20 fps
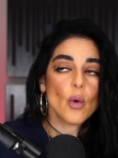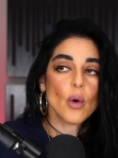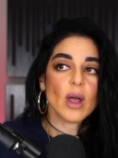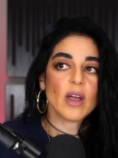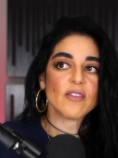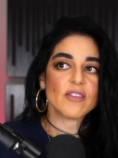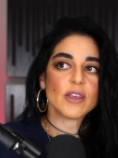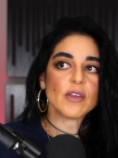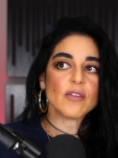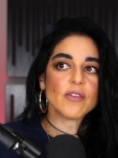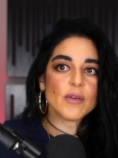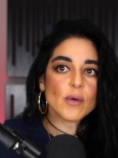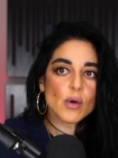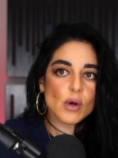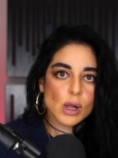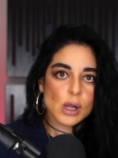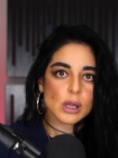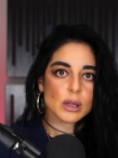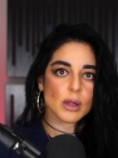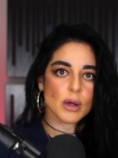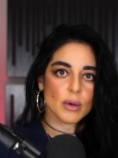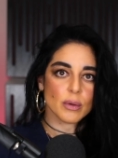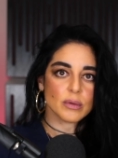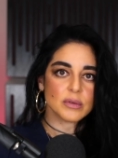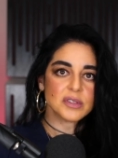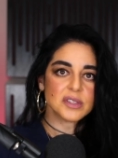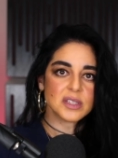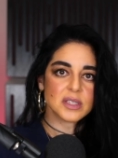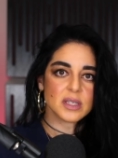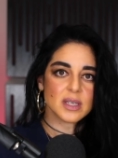If you feel
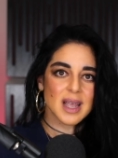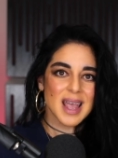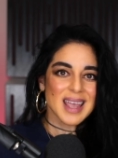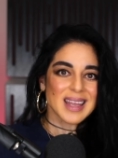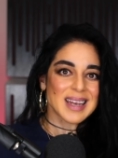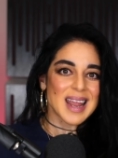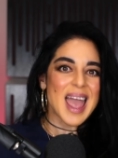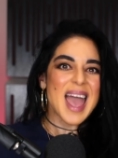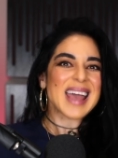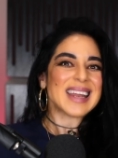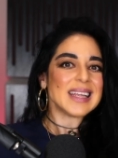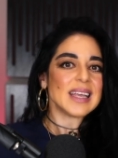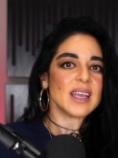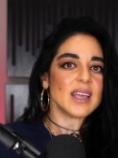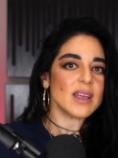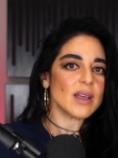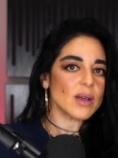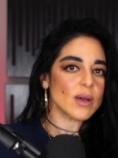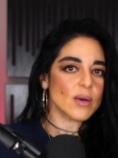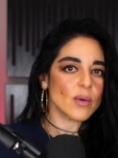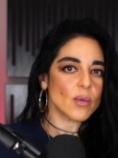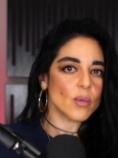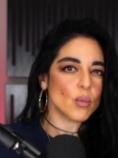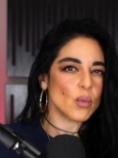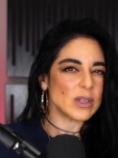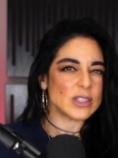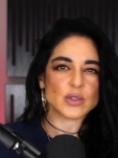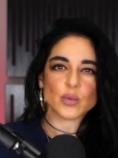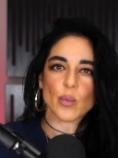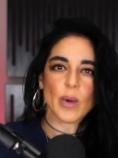closed in any
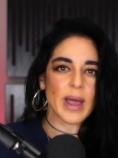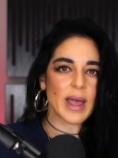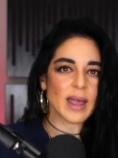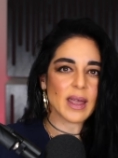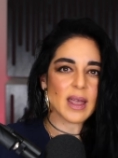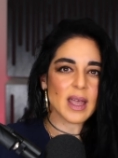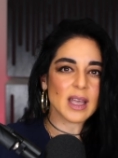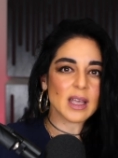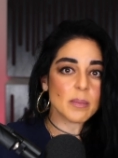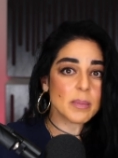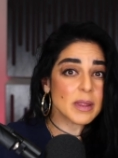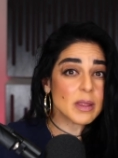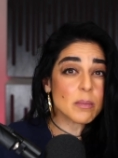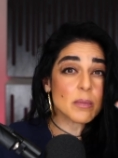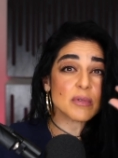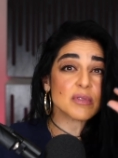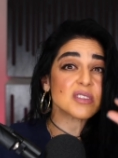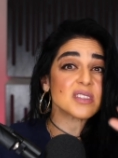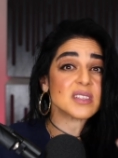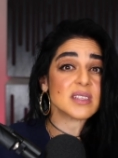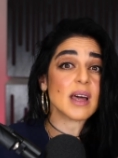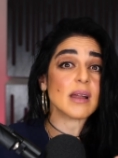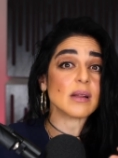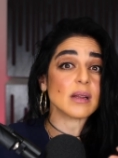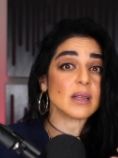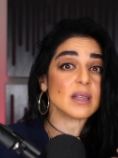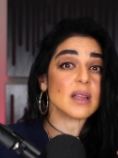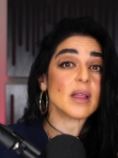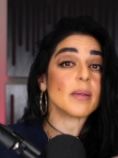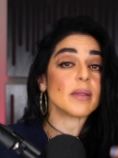which way, it could be the most
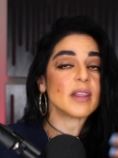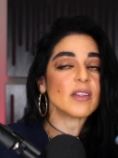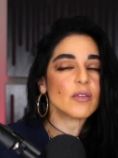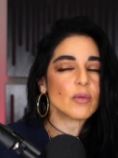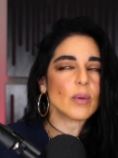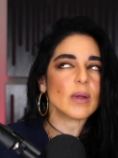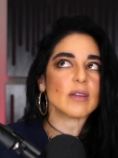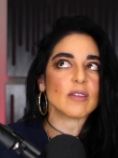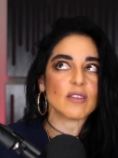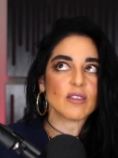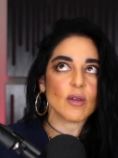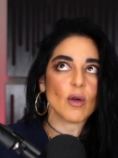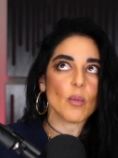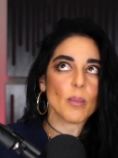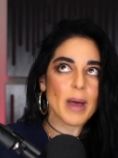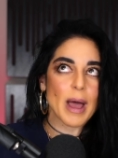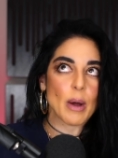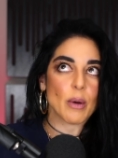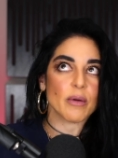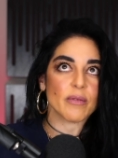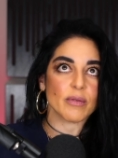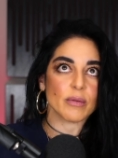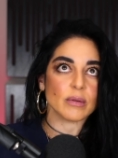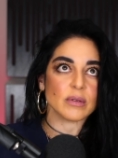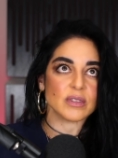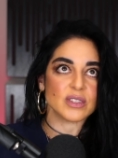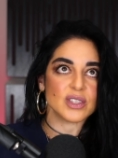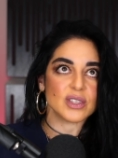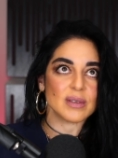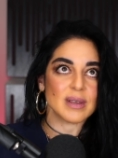subtle. And uh, this is why it's so powerful
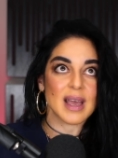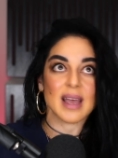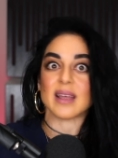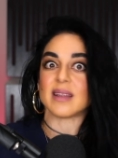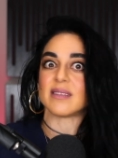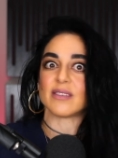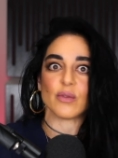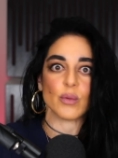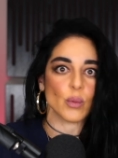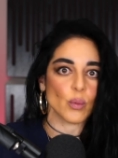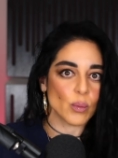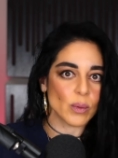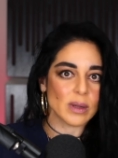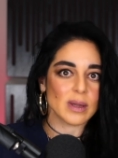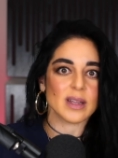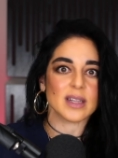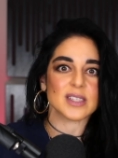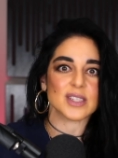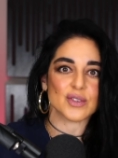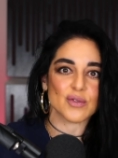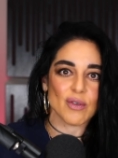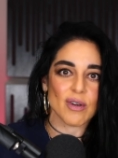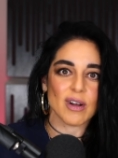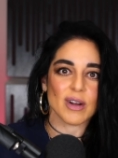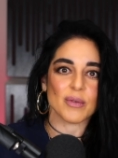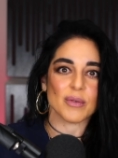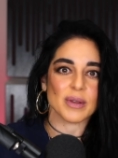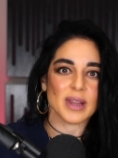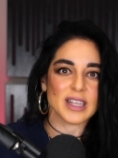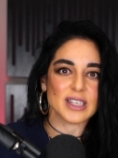to get into a really
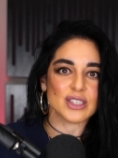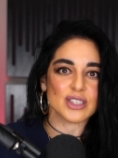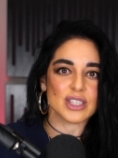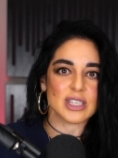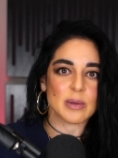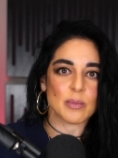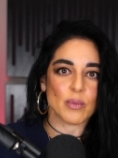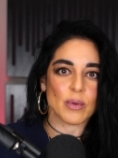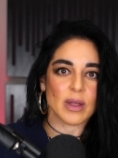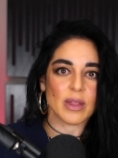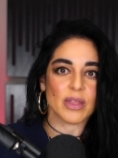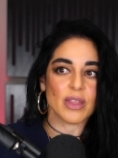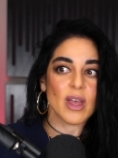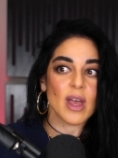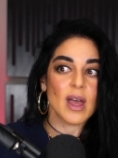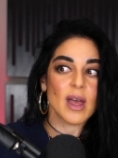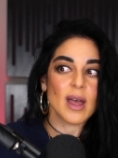strong relationship with